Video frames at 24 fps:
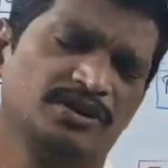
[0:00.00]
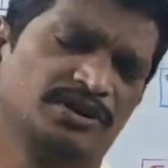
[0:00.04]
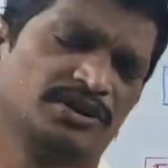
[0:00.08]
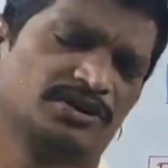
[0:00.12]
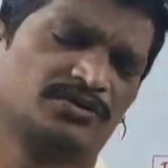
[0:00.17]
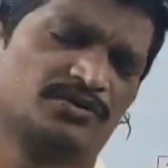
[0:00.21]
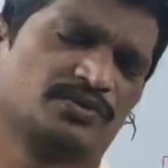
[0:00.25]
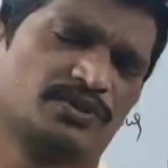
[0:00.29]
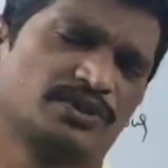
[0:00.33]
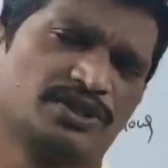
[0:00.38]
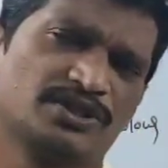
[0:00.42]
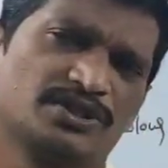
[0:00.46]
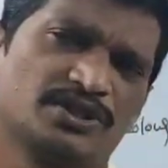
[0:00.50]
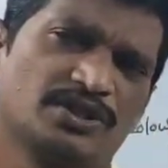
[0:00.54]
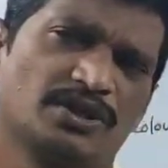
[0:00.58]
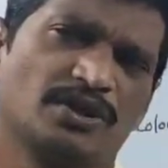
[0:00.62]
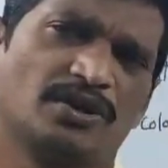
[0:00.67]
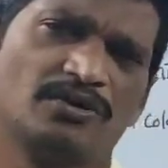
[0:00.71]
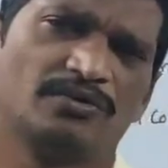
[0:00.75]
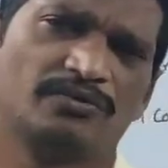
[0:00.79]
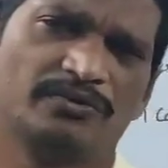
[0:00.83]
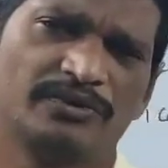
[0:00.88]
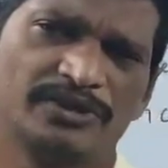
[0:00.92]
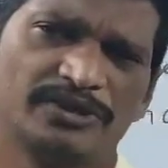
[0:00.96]
this one is
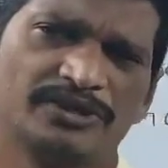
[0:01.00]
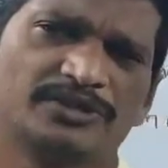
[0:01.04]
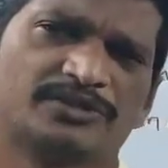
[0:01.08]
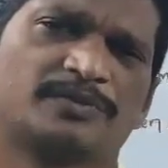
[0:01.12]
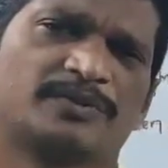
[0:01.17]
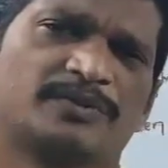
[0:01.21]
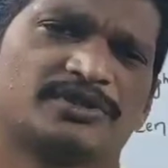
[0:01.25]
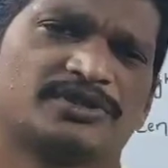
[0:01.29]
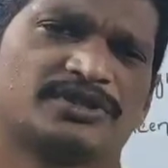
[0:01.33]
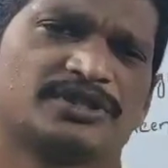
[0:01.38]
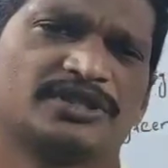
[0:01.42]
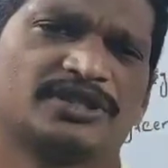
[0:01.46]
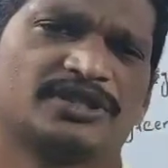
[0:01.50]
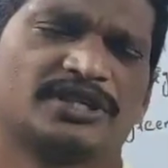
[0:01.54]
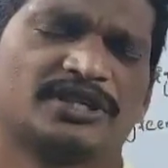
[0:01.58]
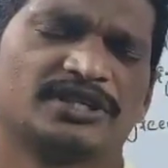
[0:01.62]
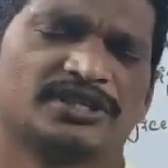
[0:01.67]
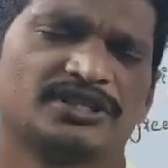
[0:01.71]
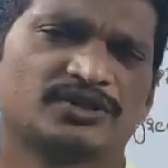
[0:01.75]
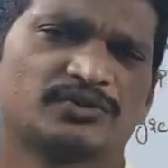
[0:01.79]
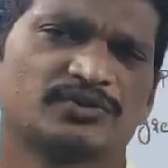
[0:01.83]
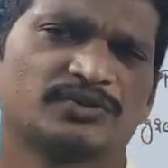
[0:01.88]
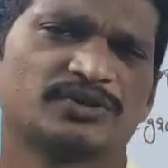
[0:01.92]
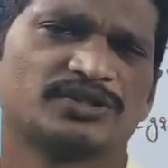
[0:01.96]
always present,
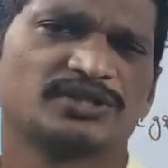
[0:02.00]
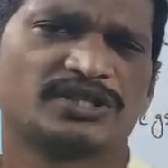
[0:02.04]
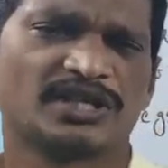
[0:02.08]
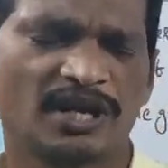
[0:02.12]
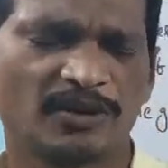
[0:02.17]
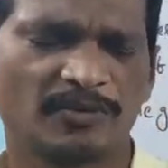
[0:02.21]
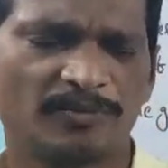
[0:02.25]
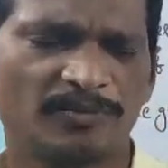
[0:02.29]
and this one is